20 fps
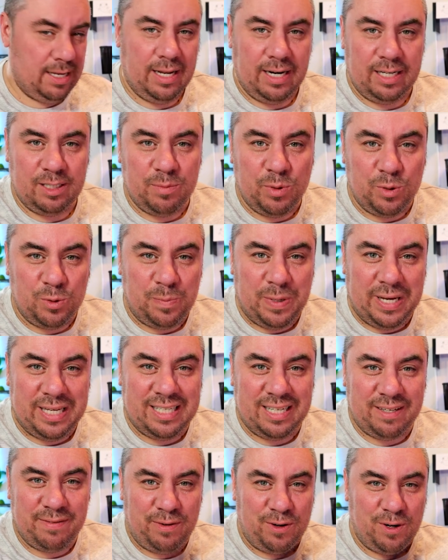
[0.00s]
In its most
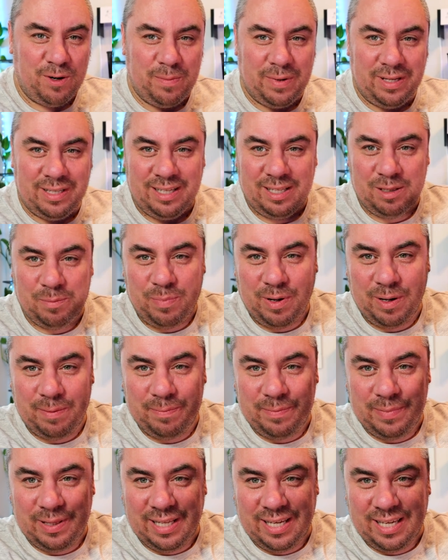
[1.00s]
basic form, a little
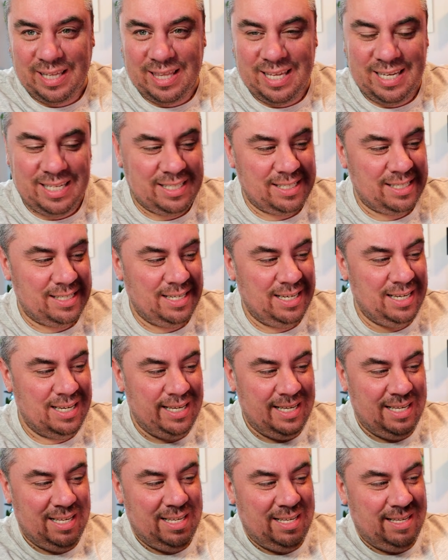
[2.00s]
pump like this
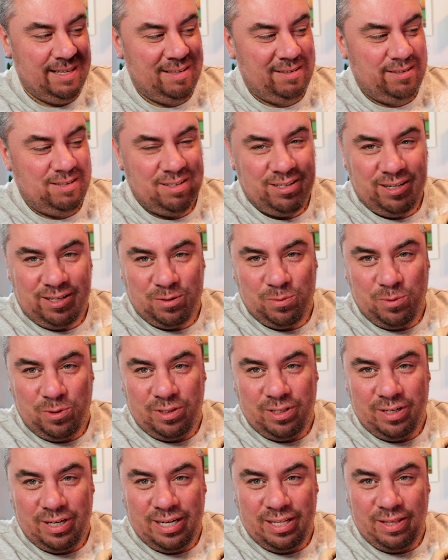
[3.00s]
sucks
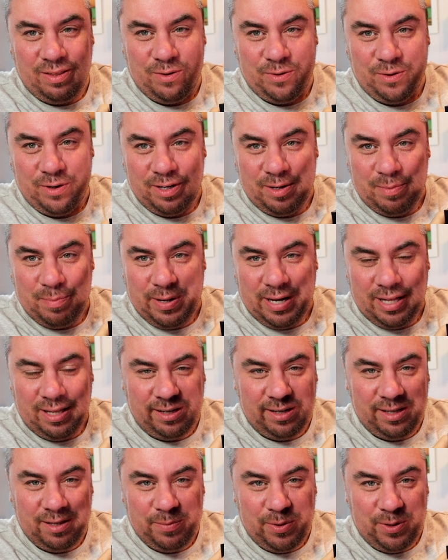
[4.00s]
water in through an
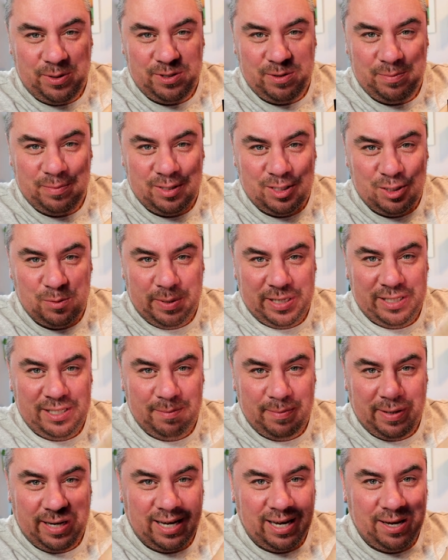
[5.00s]
impeller at the bottom and spits
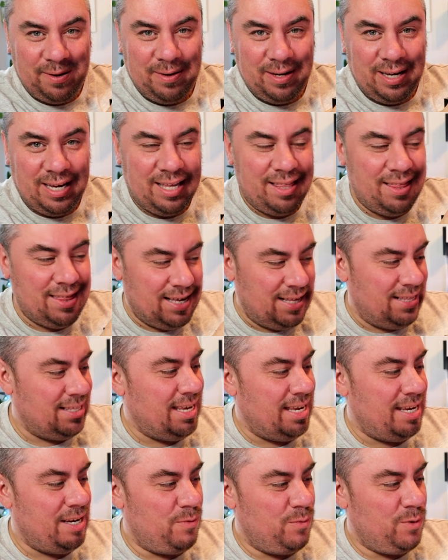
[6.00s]
it back out again. That'll
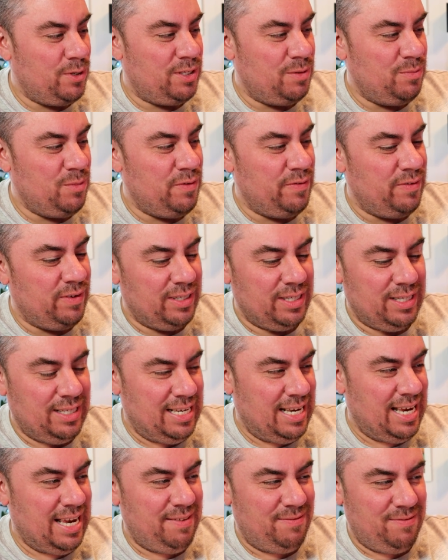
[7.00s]
get your water moving.
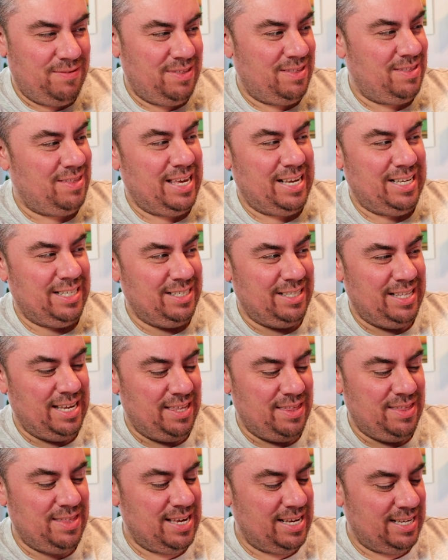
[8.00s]
You get things
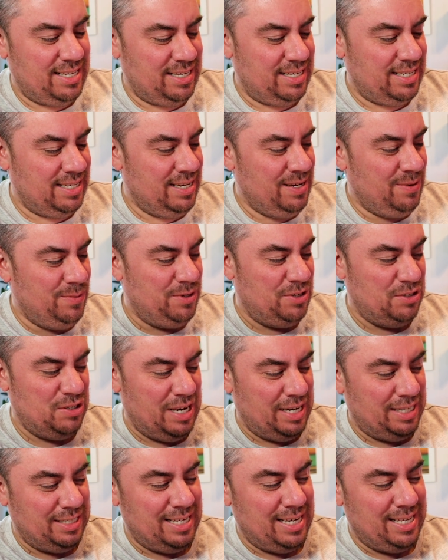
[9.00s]
like this, which is
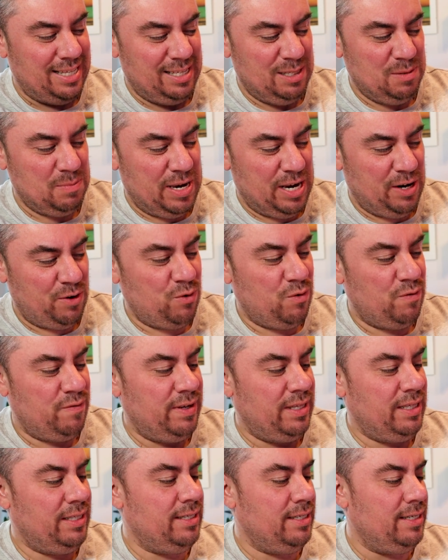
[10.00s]
actually a little micro
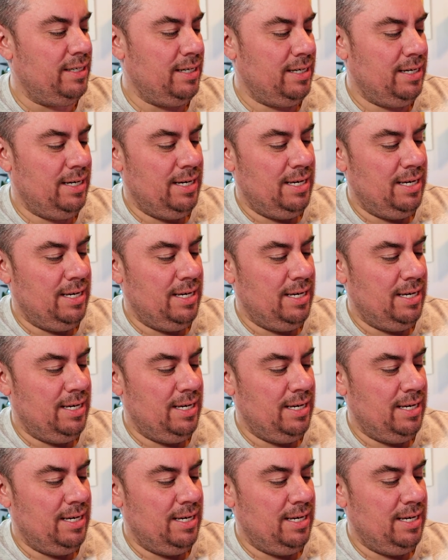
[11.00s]
filter,